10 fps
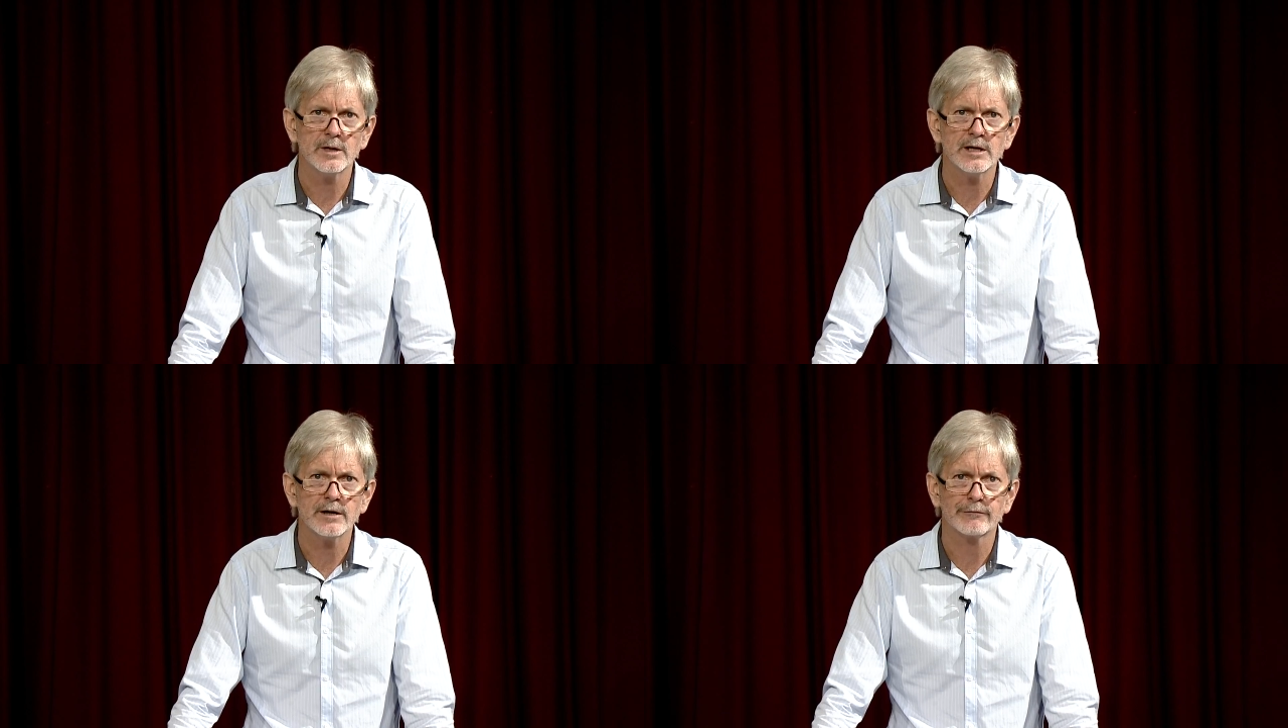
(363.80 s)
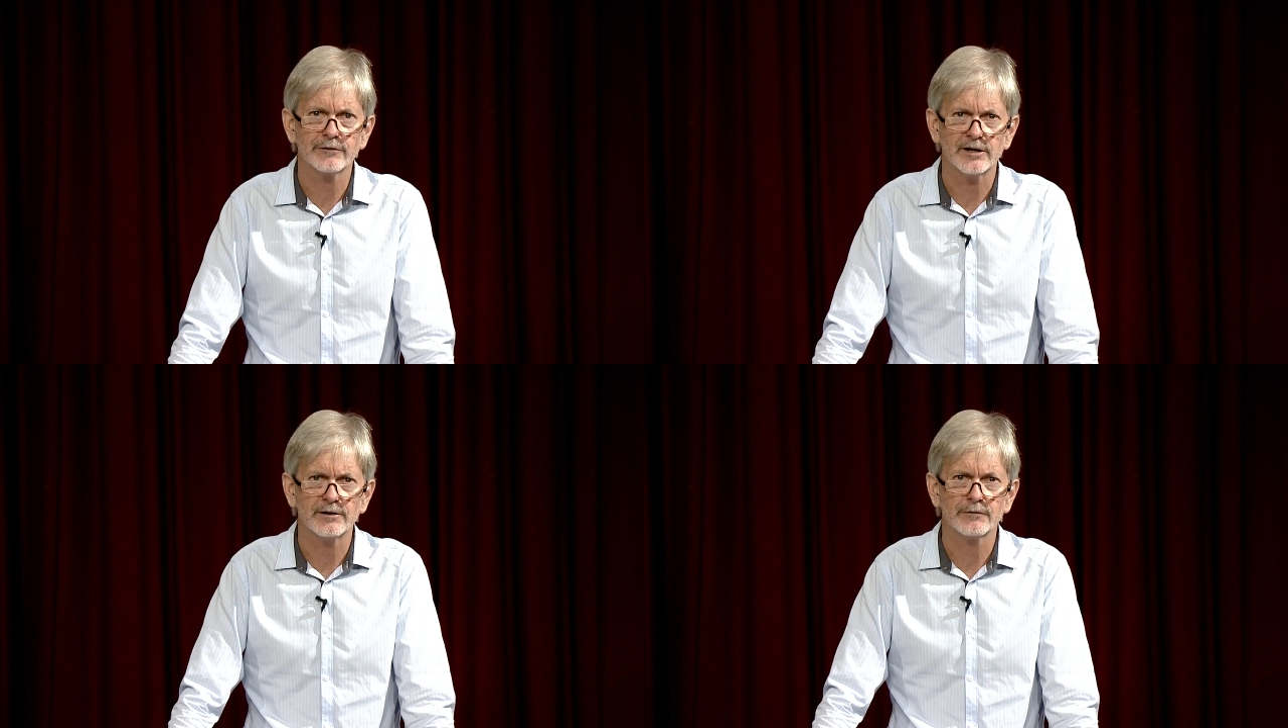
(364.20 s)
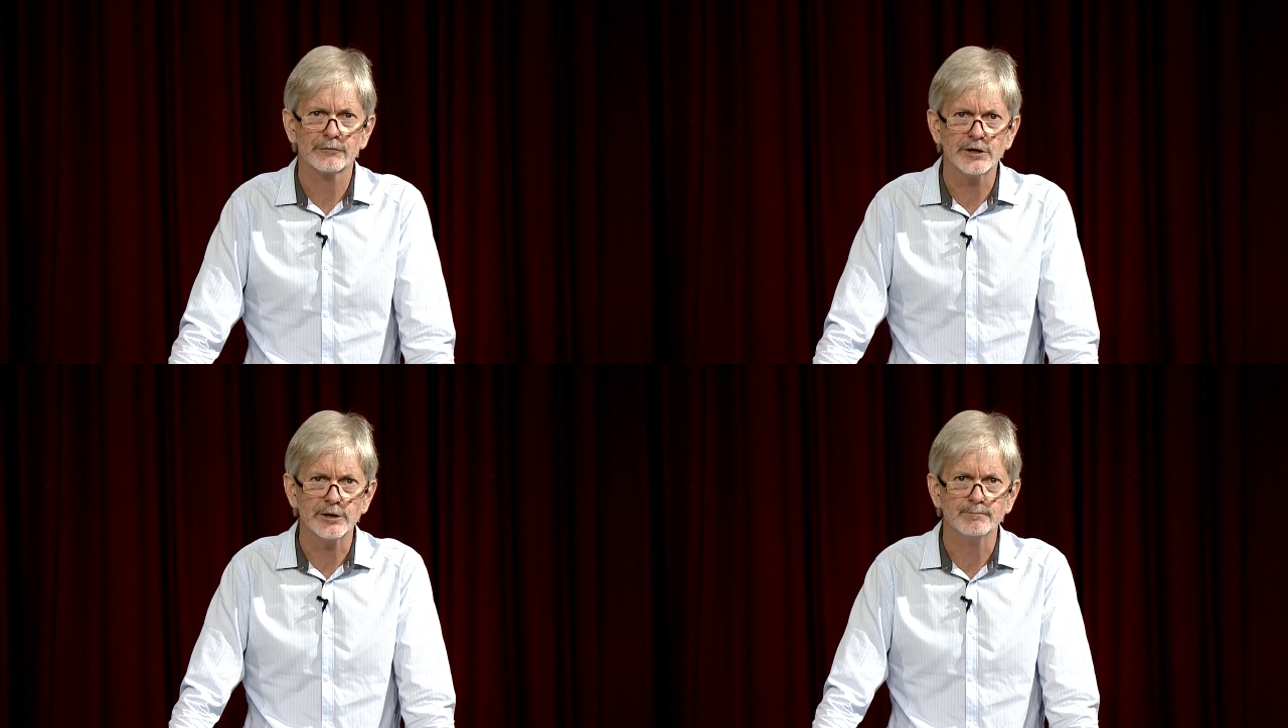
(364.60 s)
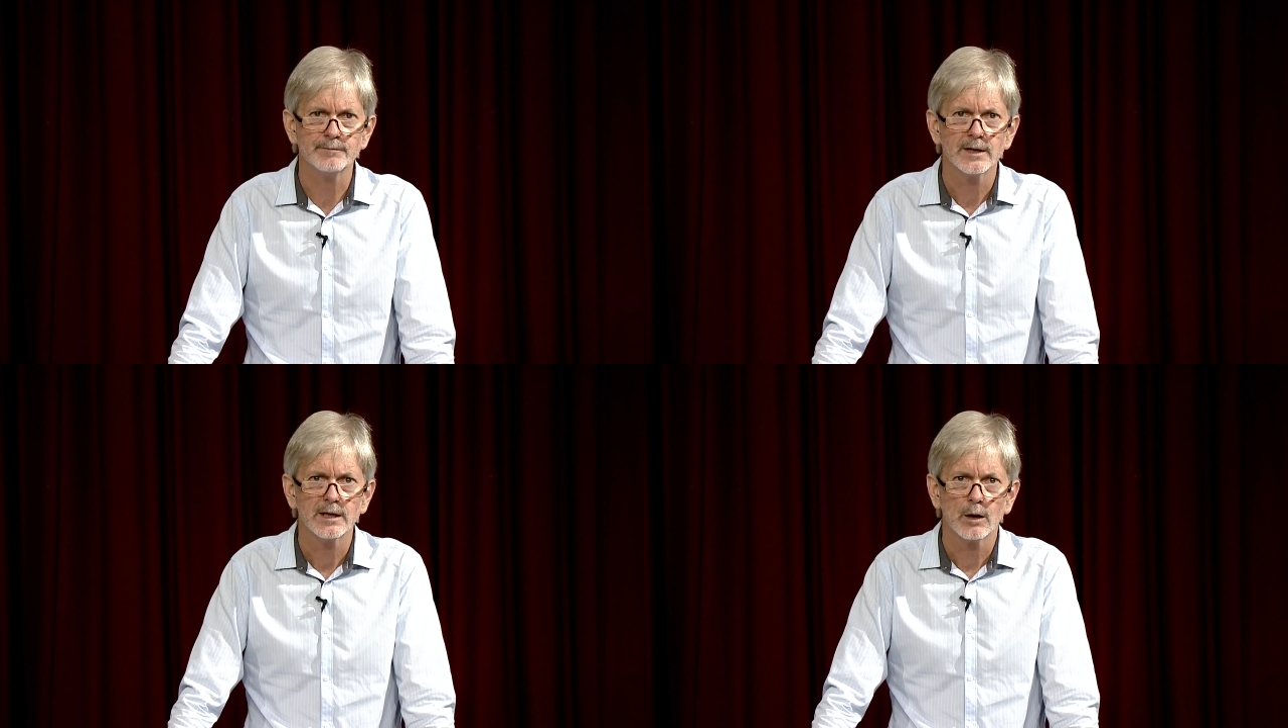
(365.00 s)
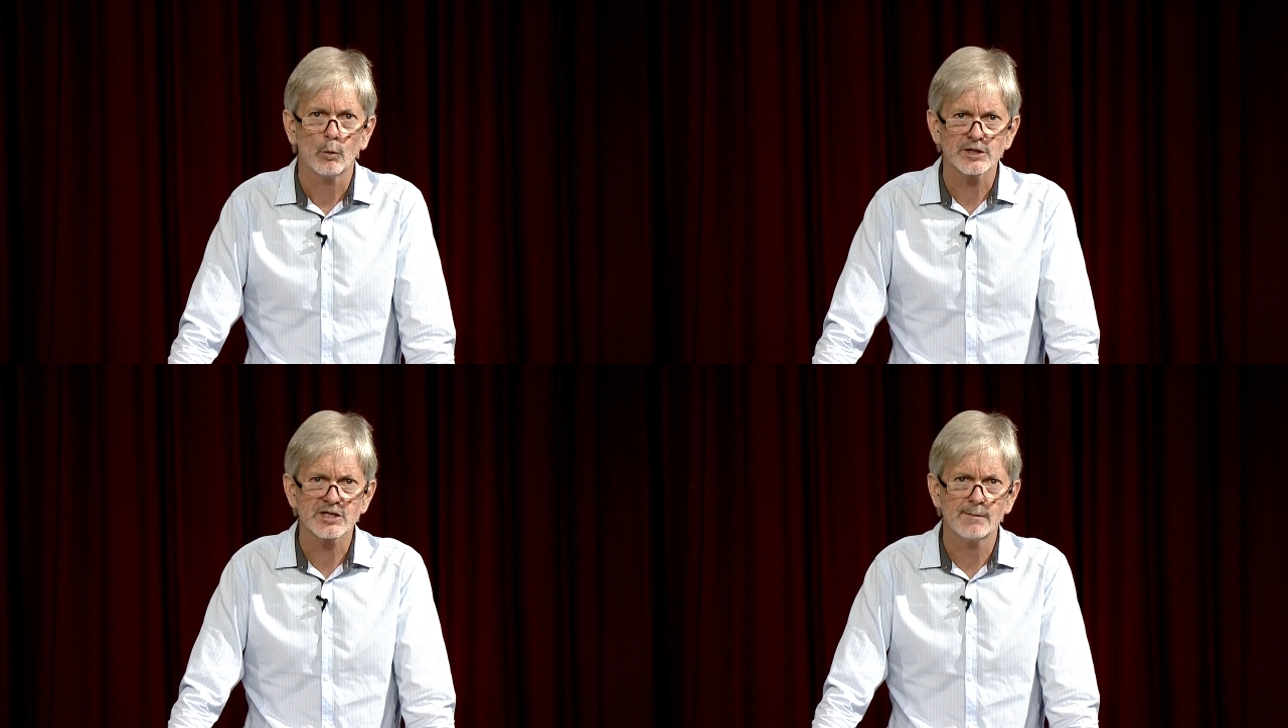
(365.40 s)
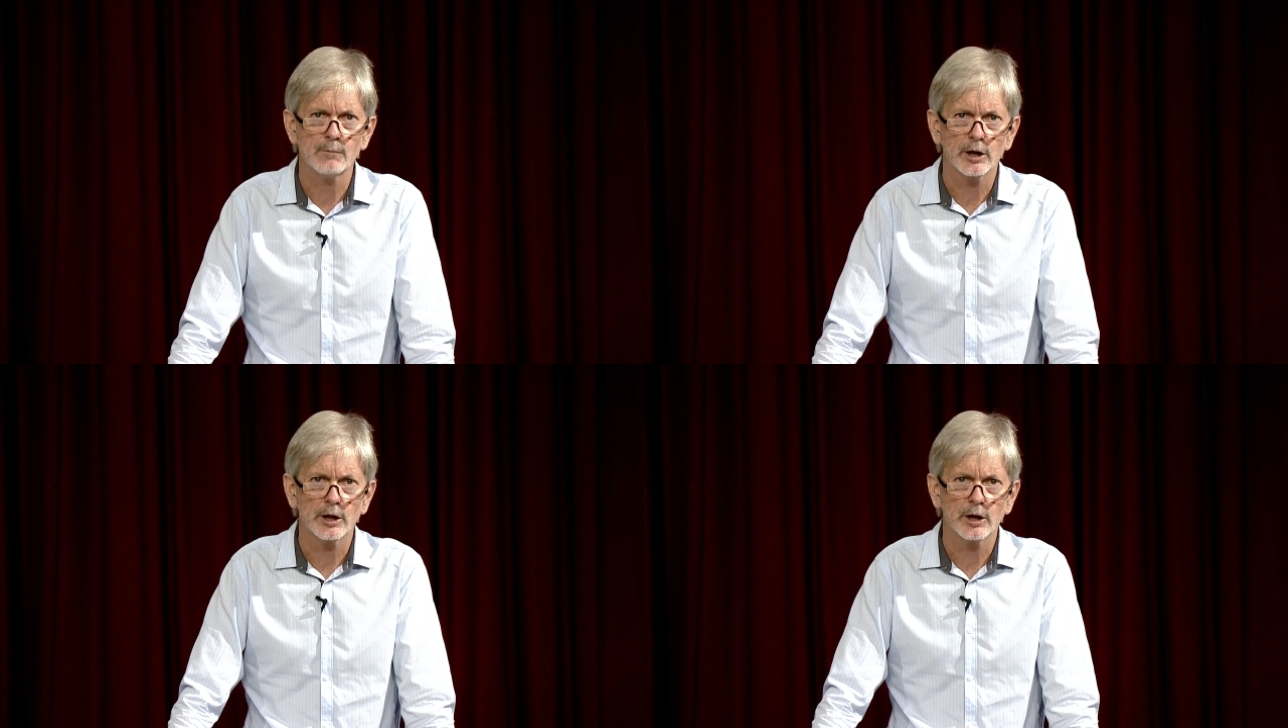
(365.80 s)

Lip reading: media freedom, what some